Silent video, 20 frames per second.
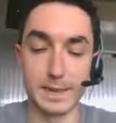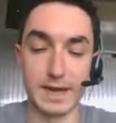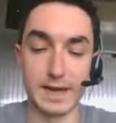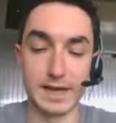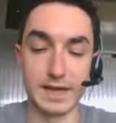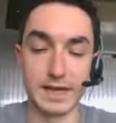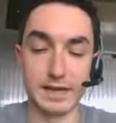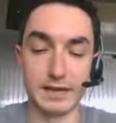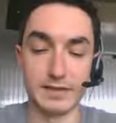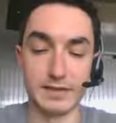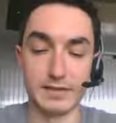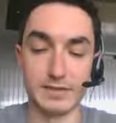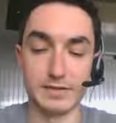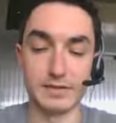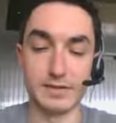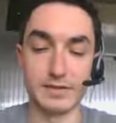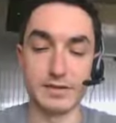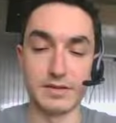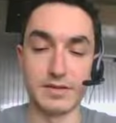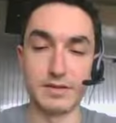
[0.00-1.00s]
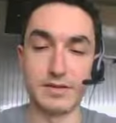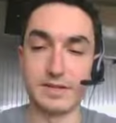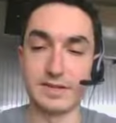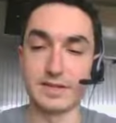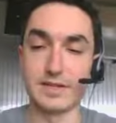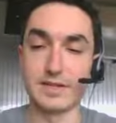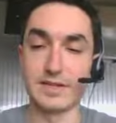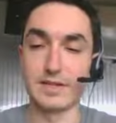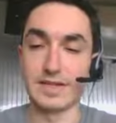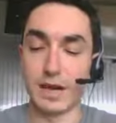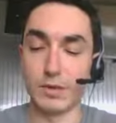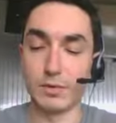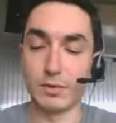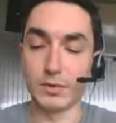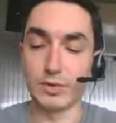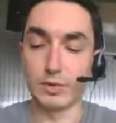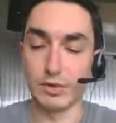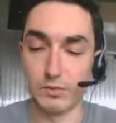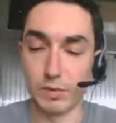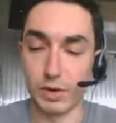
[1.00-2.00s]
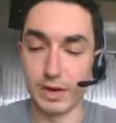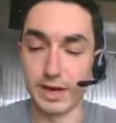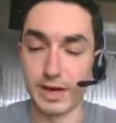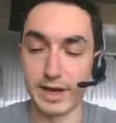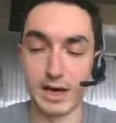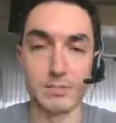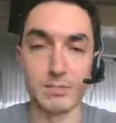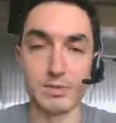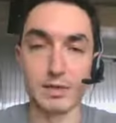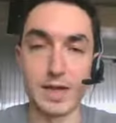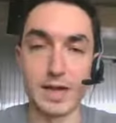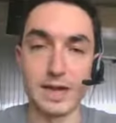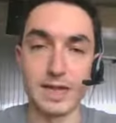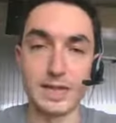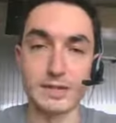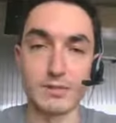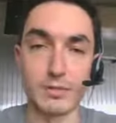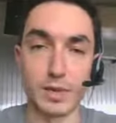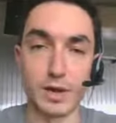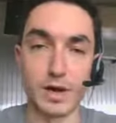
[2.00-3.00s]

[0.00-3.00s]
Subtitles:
and this is how we sort of want to help clients.